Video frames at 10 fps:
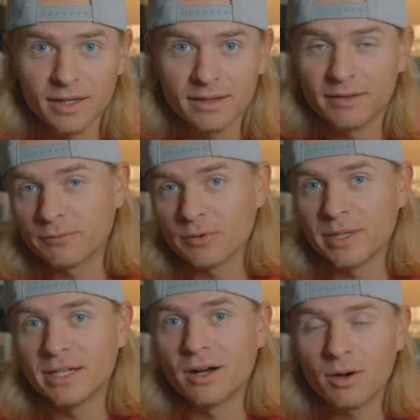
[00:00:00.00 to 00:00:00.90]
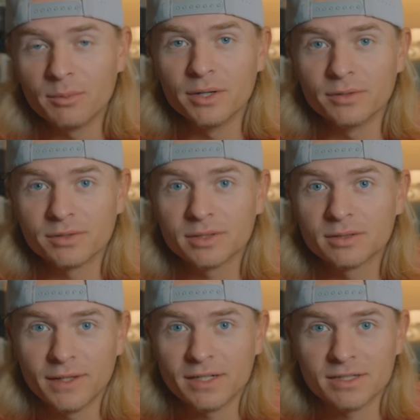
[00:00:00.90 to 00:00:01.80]
and then for me to
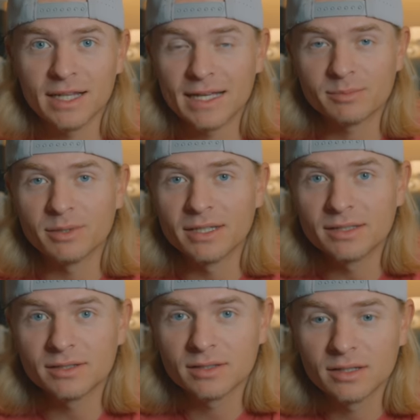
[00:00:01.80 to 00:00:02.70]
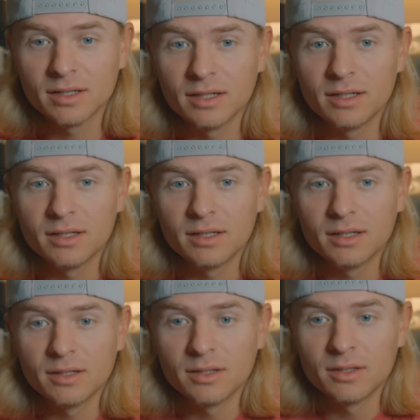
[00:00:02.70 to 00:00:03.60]
almost finish last place
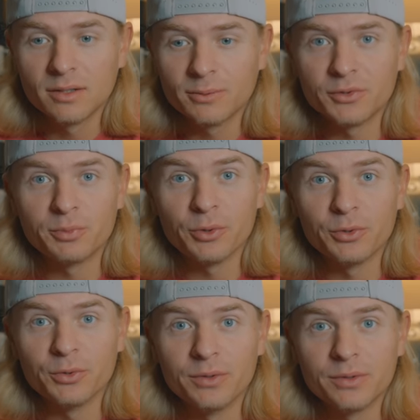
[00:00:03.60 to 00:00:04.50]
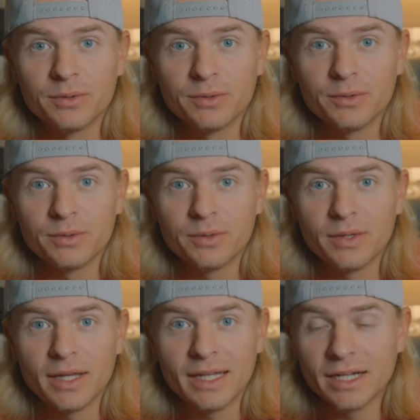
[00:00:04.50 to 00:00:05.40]
was brutal.
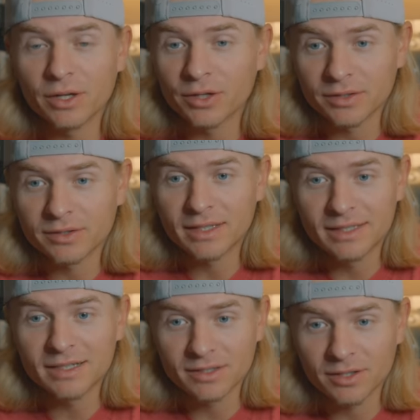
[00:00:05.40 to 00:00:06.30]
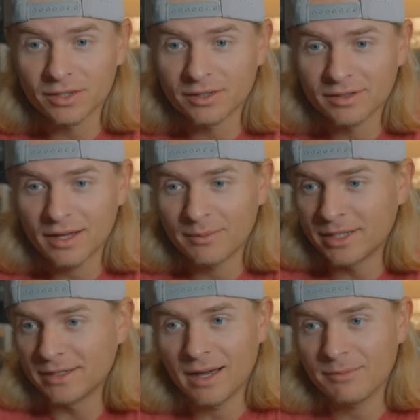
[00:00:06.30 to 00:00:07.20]
And it hurts, it does hurt. I
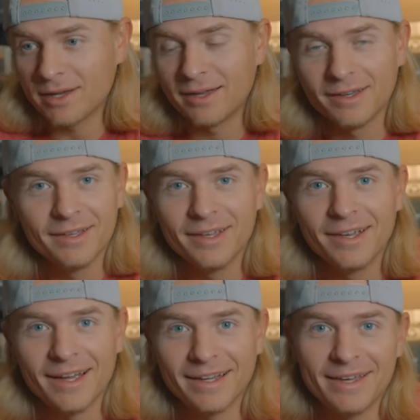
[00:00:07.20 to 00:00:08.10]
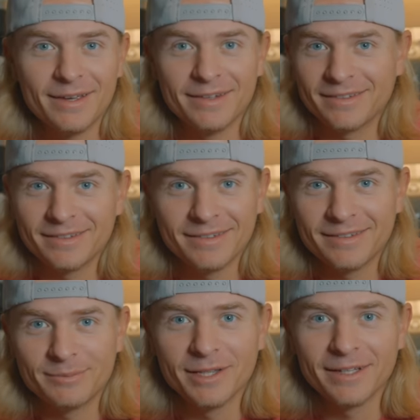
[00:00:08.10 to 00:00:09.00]
mean, I can't
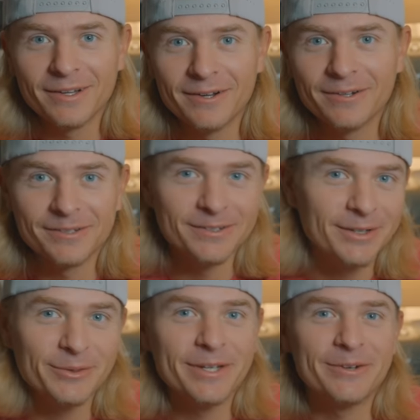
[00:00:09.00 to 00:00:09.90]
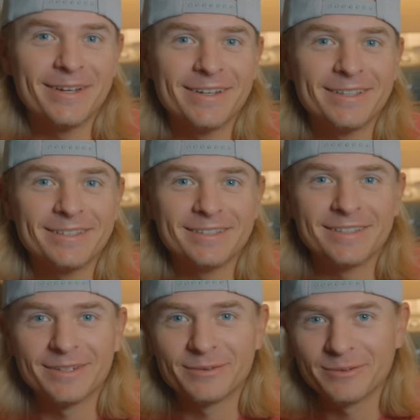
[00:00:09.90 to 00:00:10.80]
be like, oh, here we go guys,
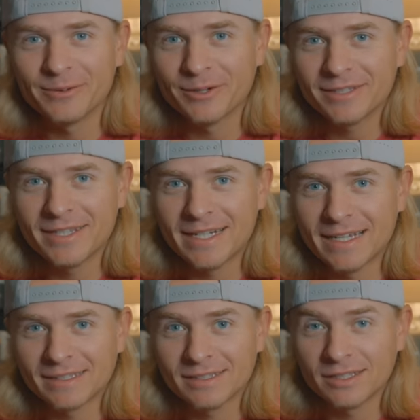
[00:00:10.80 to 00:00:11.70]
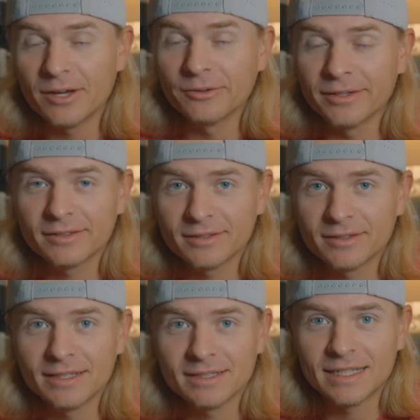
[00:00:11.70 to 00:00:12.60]
on to the next. No, this
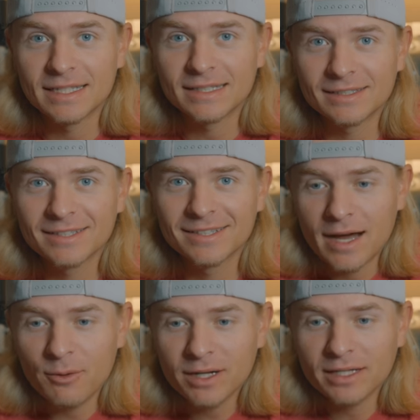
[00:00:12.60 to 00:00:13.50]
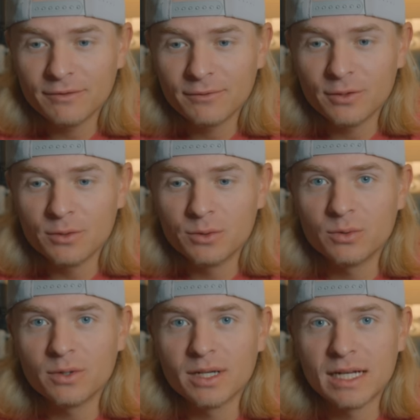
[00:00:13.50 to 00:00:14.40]
stings. I wanna give
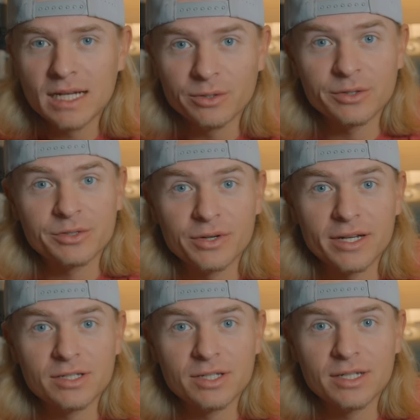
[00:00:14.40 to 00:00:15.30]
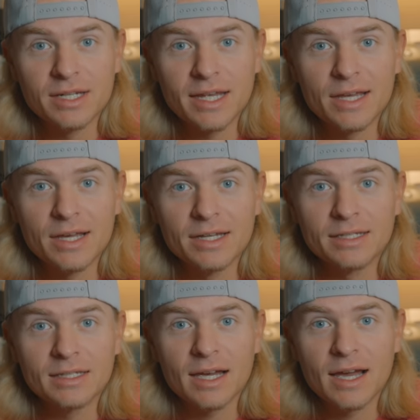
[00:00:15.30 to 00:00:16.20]
you an illustration,
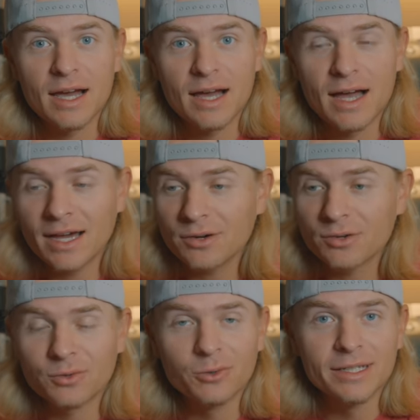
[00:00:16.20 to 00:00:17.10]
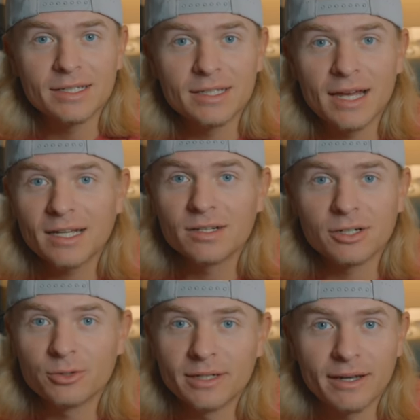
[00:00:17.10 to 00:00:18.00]
and I don't quit. I could
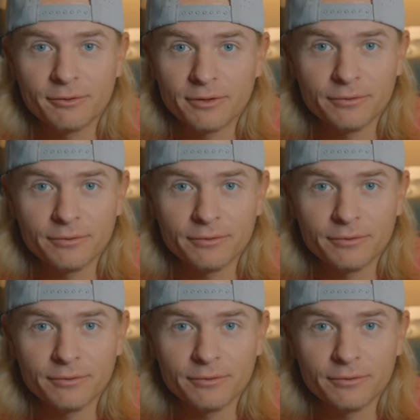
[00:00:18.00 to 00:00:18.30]
have quit after the